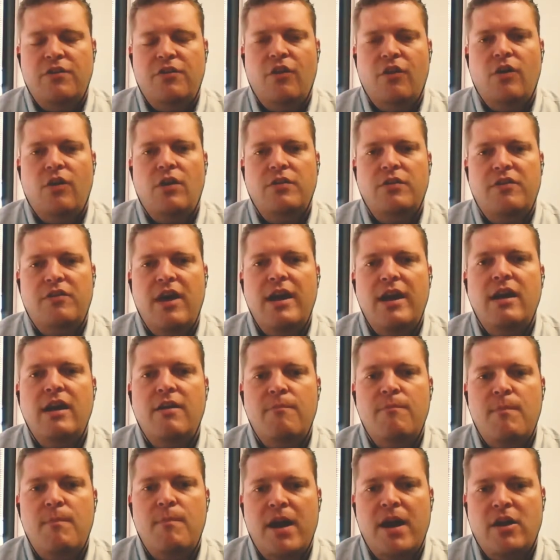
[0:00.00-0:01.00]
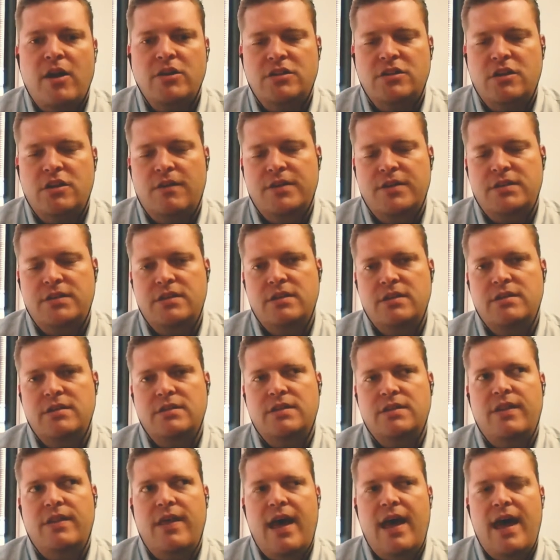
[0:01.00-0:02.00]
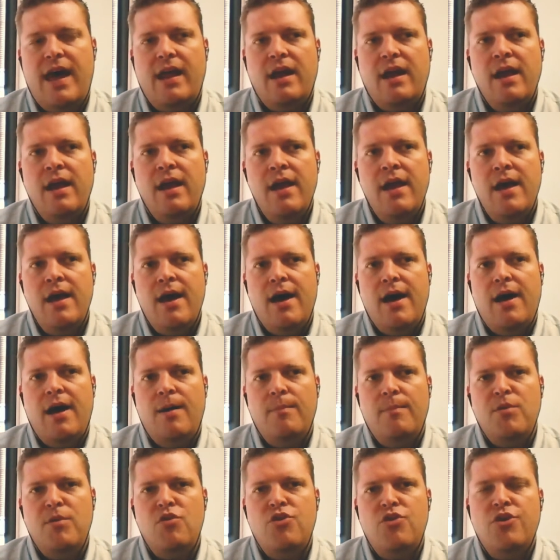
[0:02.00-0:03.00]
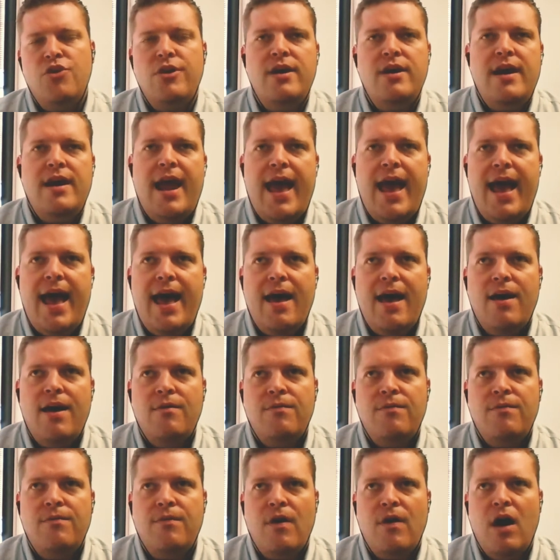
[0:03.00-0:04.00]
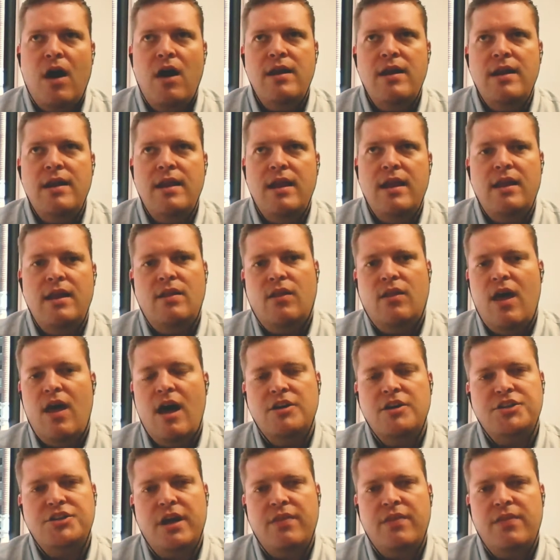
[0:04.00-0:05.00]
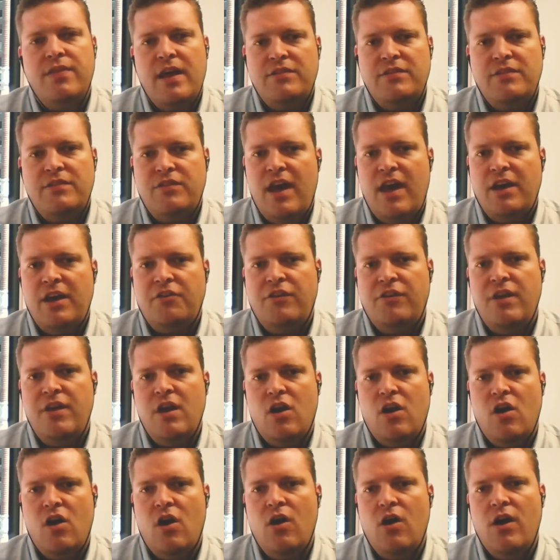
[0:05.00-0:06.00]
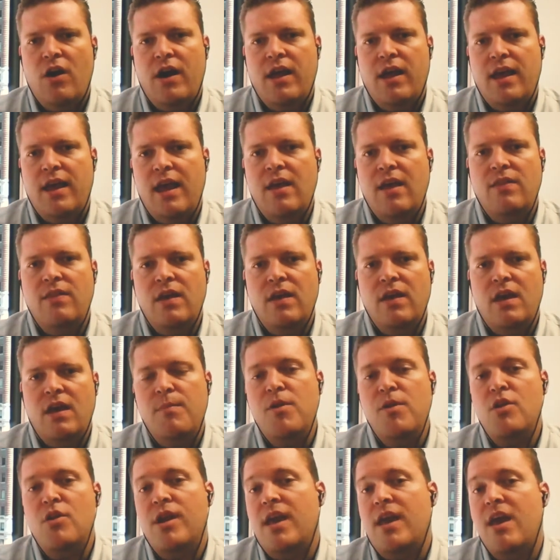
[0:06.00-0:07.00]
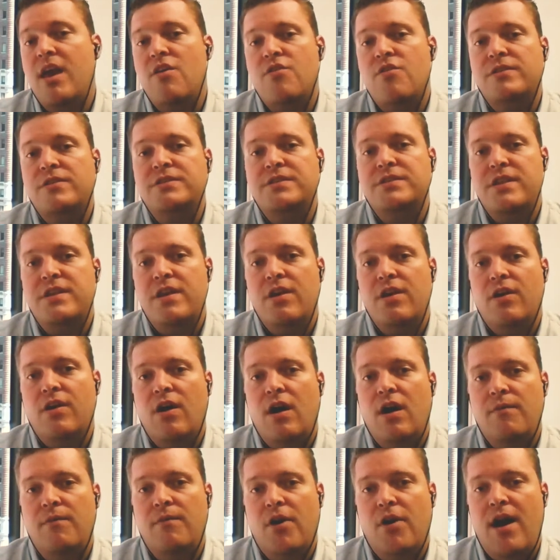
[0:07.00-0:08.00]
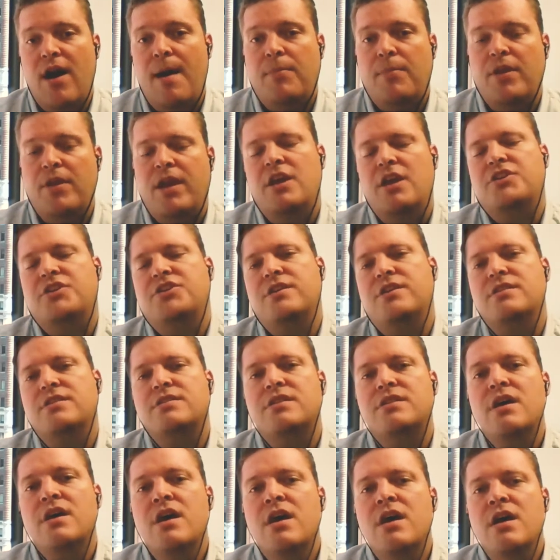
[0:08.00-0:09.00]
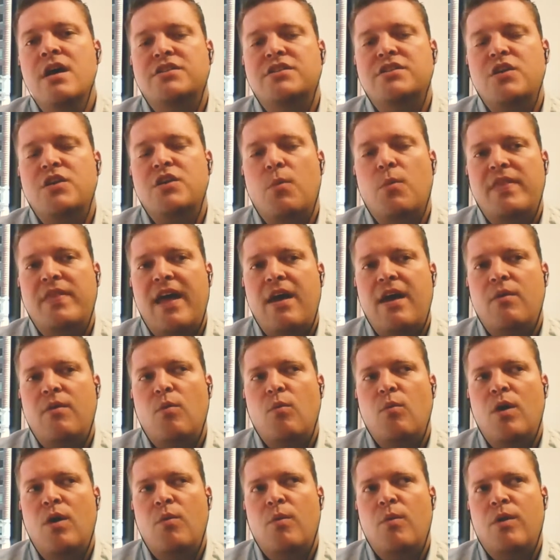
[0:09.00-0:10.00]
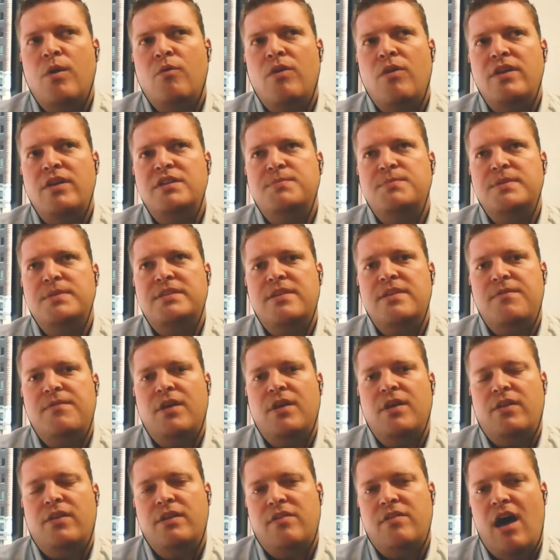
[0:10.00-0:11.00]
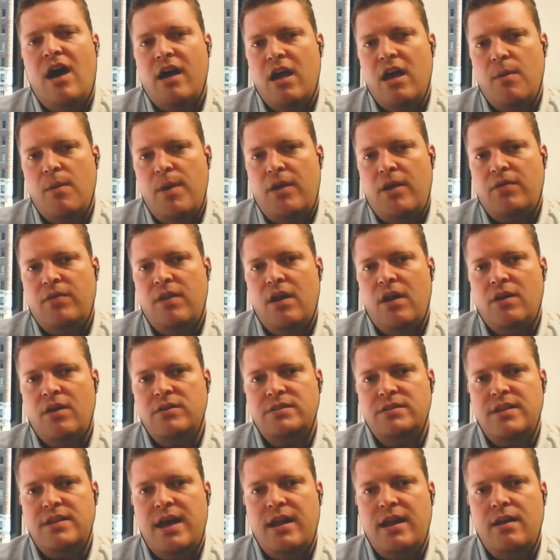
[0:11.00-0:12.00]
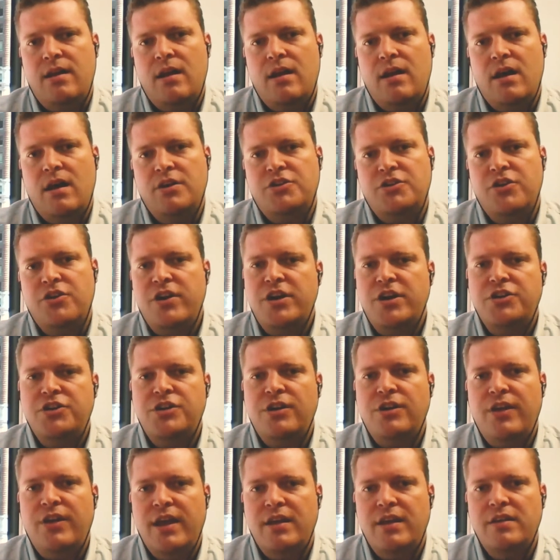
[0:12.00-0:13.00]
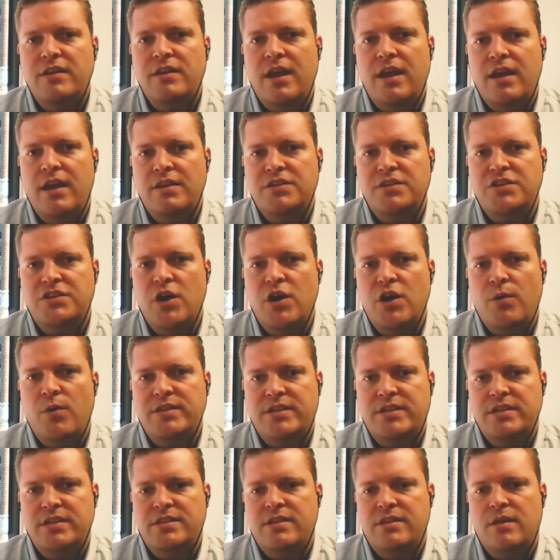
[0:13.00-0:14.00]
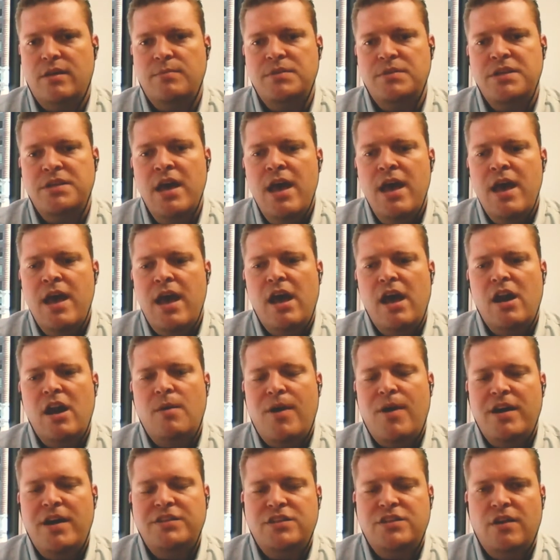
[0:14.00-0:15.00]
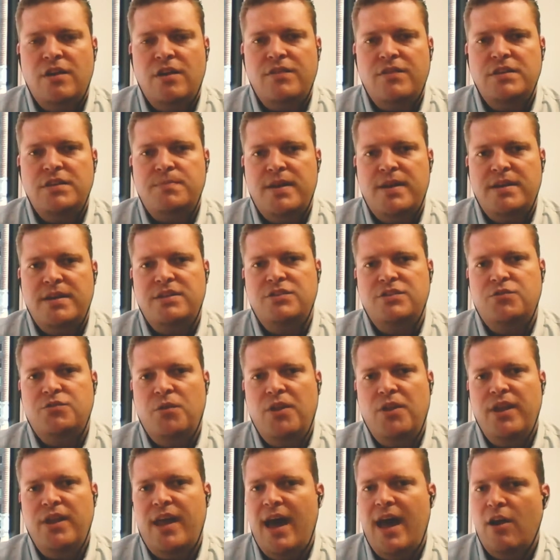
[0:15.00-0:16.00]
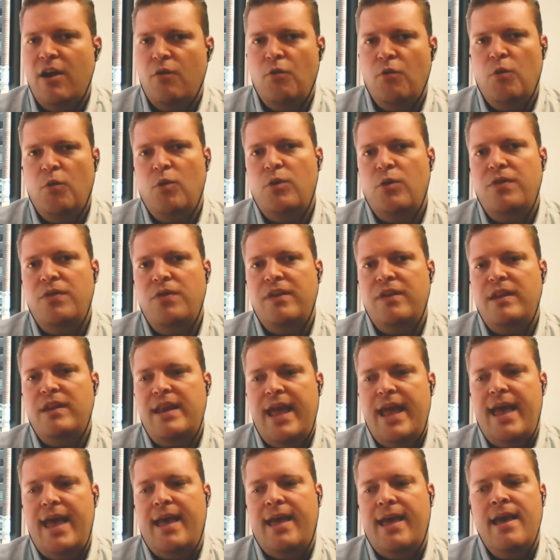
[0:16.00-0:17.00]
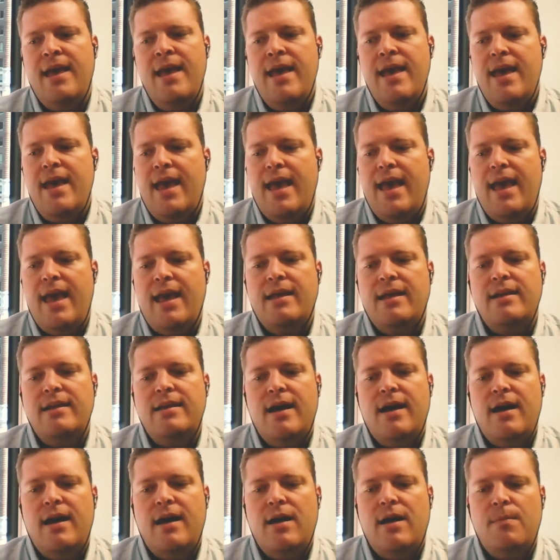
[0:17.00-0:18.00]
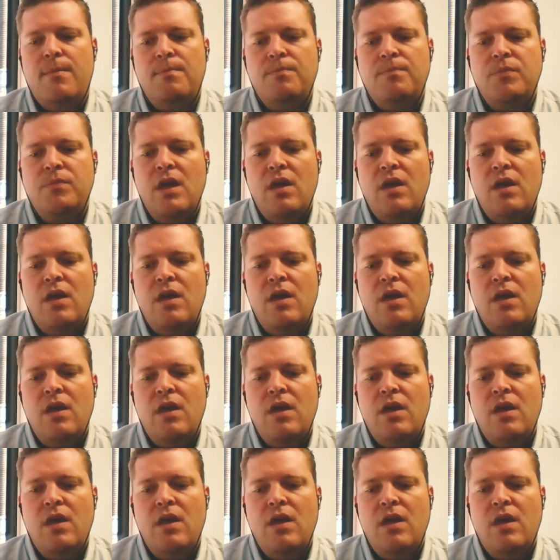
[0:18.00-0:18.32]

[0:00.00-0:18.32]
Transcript: central tenet of microservices that Um, you shouldn't have unneeded logic that's actually occurring in the communications tier of your applications. So what that, what we're really specifically talking about there is that uh, traditionally in, in S O A systems, enterprise service buses really kind of ruled the day. And um,